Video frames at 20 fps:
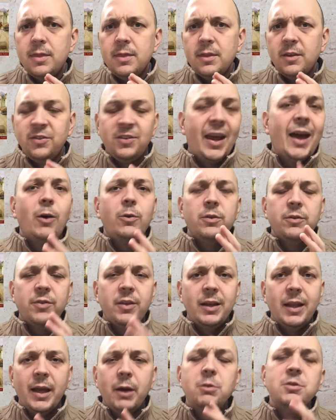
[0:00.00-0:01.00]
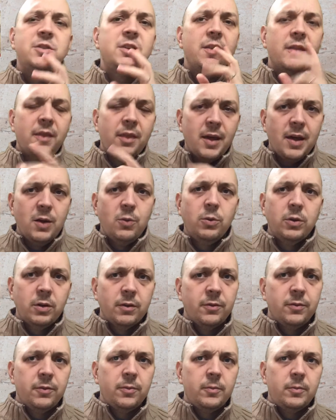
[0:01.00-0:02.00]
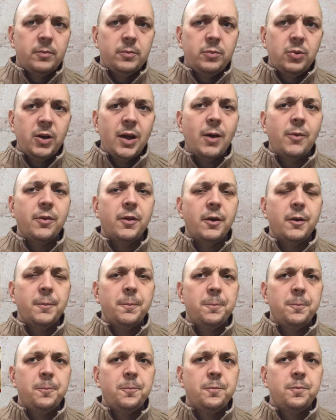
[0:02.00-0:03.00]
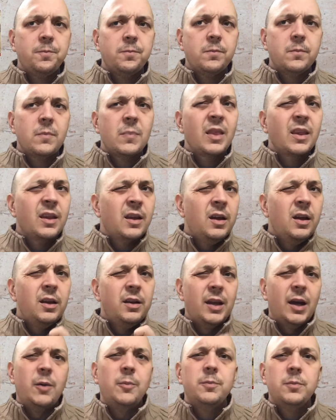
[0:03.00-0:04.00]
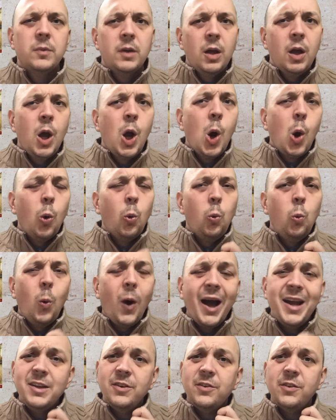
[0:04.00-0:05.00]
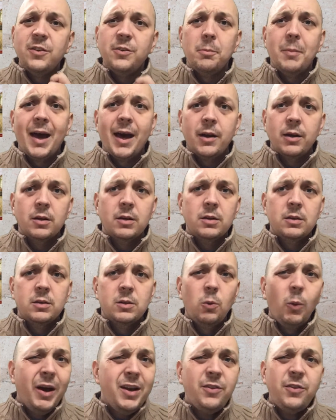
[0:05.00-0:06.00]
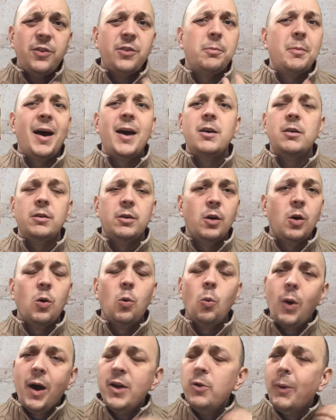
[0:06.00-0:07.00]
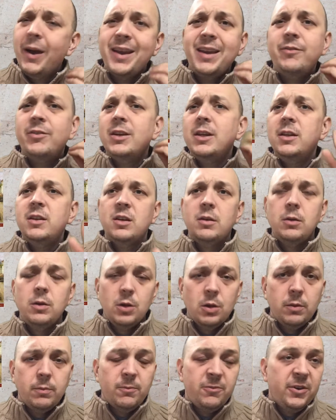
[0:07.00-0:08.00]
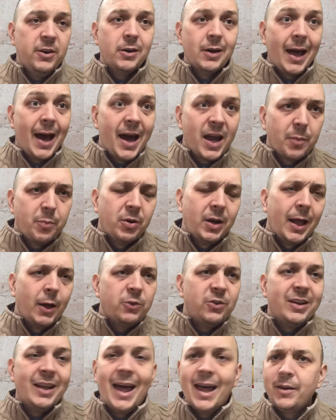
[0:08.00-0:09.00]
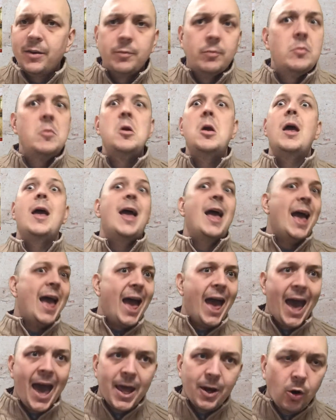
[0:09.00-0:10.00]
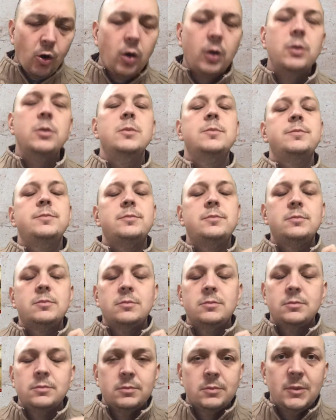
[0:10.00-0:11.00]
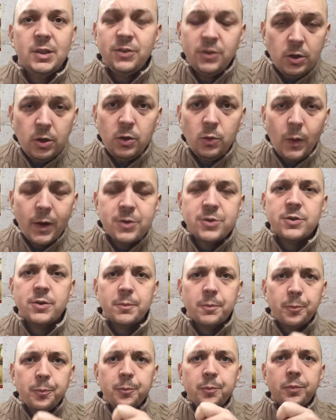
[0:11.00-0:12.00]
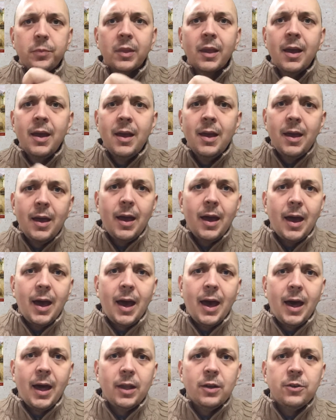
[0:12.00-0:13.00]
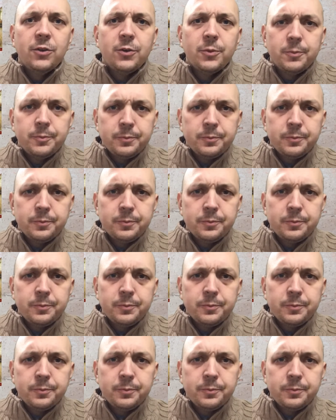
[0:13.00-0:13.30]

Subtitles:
sound of the language that they would have put out there. Now, why does this matter? Why does this matter at all? Why do I even need to figure out how to pronounce Latin at all? It's a good question. And,